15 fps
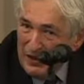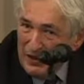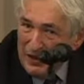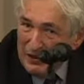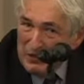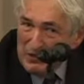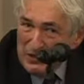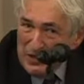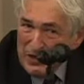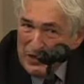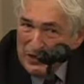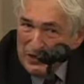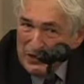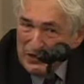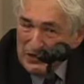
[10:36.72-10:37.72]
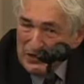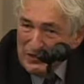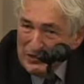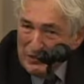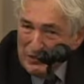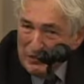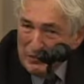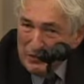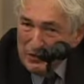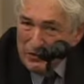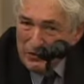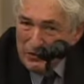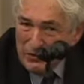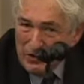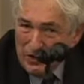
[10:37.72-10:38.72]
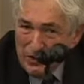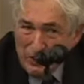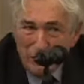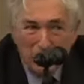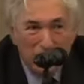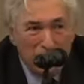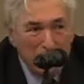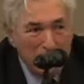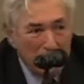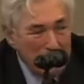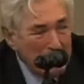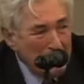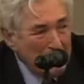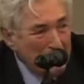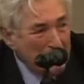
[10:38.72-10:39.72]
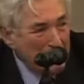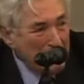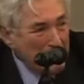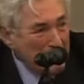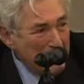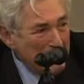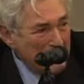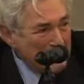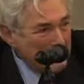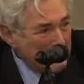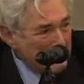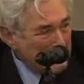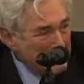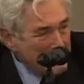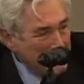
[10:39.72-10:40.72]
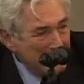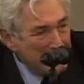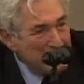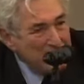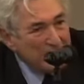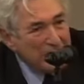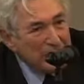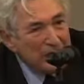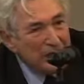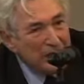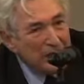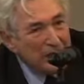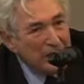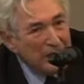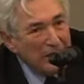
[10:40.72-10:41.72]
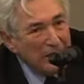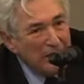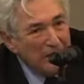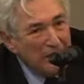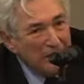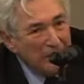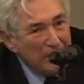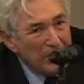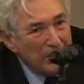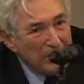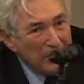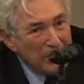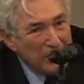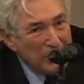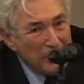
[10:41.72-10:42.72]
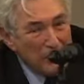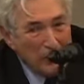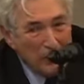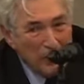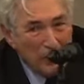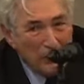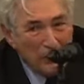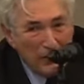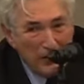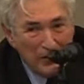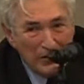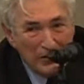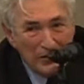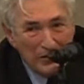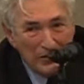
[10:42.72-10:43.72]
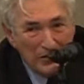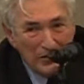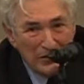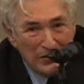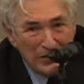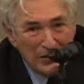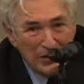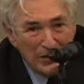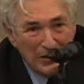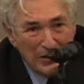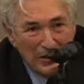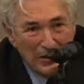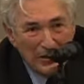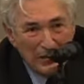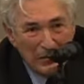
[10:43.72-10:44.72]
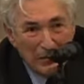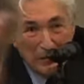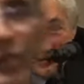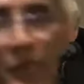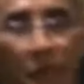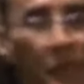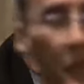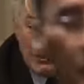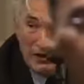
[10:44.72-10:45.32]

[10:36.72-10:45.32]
I'm saying this because I know very well from my past experience that sovereign wealth funds, by and